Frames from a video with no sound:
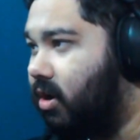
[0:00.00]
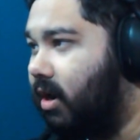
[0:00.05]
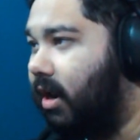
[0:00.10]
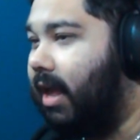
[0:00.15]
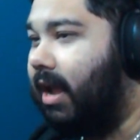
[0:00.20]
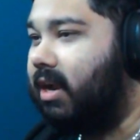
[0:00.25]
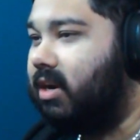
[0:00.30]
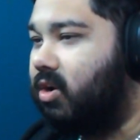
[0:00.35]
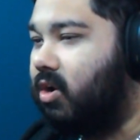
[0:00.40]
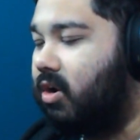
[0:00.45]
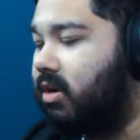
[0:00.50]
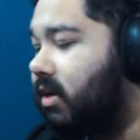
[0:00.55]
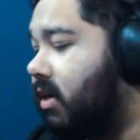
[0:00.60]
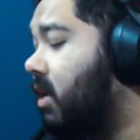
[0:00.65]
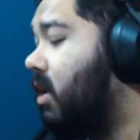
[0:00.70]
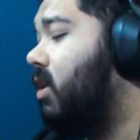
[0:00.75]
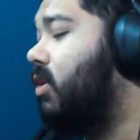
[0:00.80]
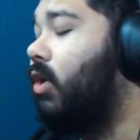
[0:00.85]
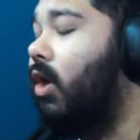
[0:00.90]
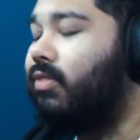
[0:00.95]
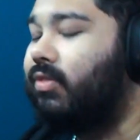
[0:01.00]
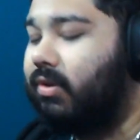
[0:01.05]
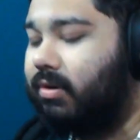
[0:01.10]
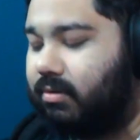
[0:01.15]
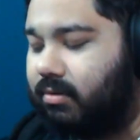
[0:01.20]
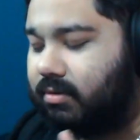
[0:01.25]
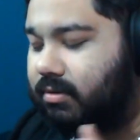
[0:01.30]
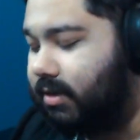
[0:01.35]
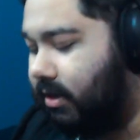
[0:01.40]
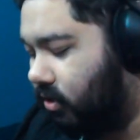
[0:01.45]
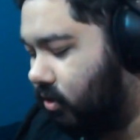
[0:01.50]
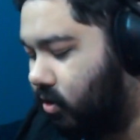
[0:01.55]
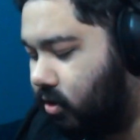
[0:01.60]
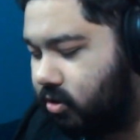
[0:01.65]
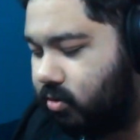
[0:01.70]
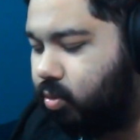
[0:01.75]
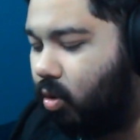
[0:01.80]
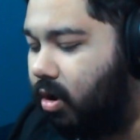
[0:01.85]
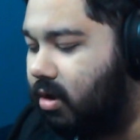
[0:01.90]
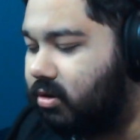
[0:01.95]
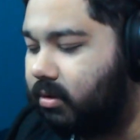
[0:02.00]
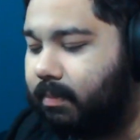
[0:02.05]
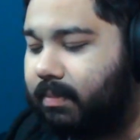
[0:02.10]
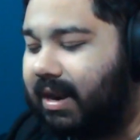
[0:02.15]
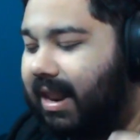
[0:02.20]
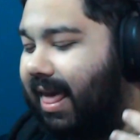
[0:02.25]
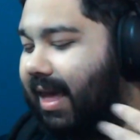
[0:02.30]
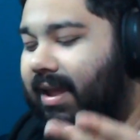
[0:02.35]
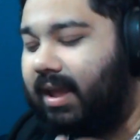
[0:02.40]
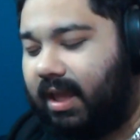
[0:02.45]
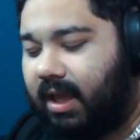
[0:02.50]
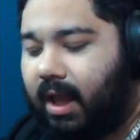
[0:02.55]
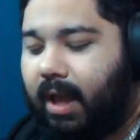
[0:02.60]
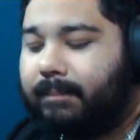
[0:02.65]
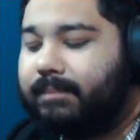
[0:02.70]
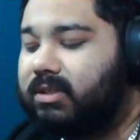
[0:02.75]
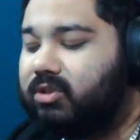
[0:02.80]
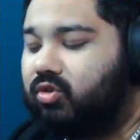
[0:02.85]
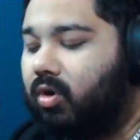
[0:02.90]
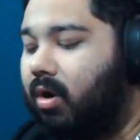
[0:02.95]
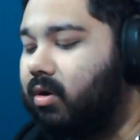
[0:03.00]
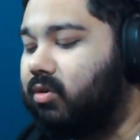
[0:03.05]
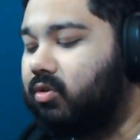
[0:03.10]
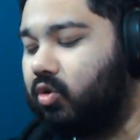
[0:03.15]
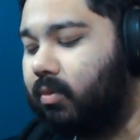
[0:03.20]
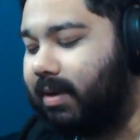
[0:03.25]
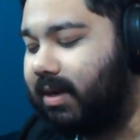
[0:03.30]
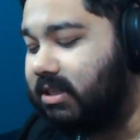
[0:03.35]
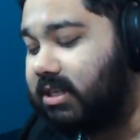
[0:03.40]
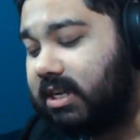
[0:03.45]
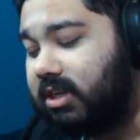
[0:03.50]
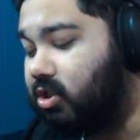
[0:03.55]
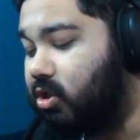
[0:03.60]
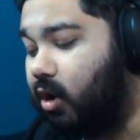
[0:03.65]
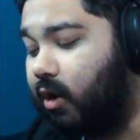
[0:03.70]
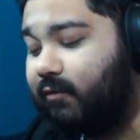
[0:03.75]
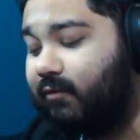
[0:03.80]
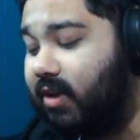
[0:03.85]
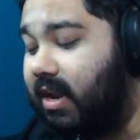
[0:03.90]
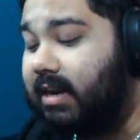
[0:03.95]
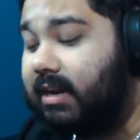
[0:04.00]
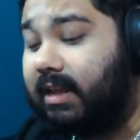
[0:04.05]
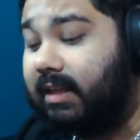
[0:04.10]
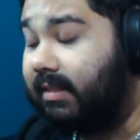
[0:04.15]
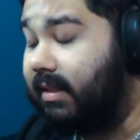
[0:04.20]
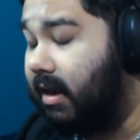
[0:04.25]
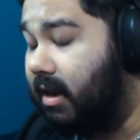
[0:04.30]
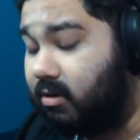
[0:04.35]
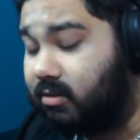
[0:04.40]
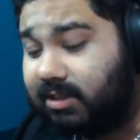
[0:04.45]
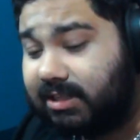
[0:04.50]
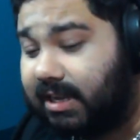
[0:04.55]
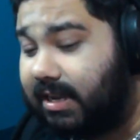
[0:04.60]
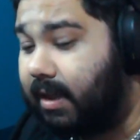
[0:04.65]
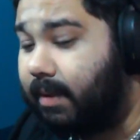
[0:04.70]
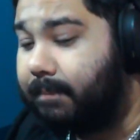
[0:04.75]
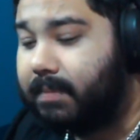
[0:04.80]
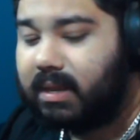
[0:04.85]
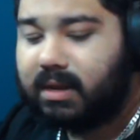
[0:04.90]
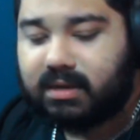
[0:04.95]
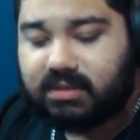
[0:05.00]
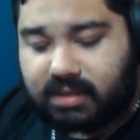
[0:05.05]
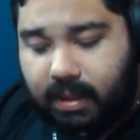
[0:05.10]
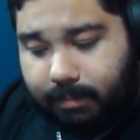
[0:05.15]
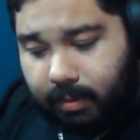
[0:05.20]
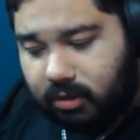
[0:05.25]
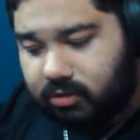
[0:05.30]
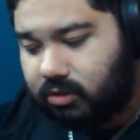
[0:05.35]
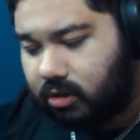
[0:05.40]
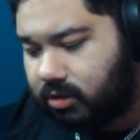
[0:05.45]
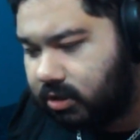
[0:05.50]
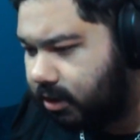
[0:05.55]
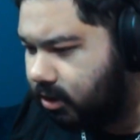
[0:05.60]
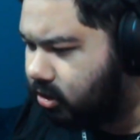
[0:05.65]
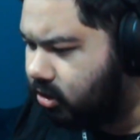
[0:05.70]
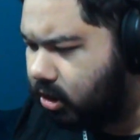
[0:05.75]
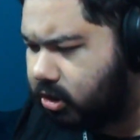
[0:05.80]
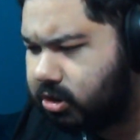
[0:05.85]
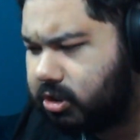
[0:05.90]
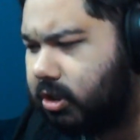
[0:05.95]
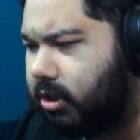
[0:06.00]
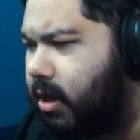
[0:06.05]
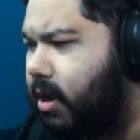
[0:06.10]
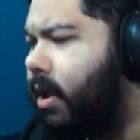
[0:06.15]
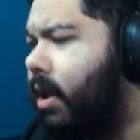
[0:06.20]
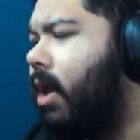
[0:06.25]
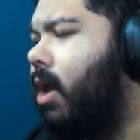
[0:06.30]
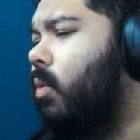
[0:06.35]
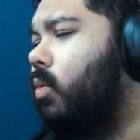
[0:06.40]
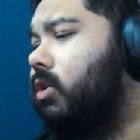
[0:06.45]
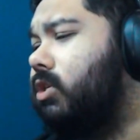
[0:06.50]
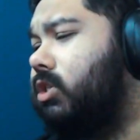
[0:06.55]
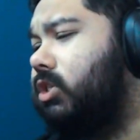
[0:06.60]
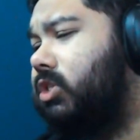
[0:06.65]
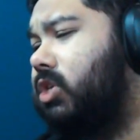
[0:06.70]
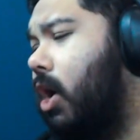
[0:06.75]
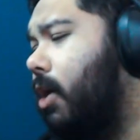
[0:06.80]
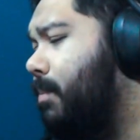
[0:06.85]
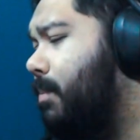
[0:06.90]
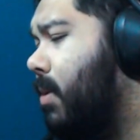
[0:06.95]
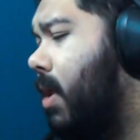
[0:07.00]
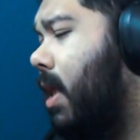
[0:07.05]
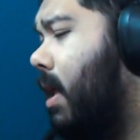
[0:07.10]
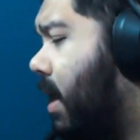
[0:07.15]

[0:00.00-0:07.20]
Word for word: Like, not that TikTok spoils it, but like, I'd be scrolling through my TikTok feed, and then I'll see it, because they post on TikTok too, which is dope.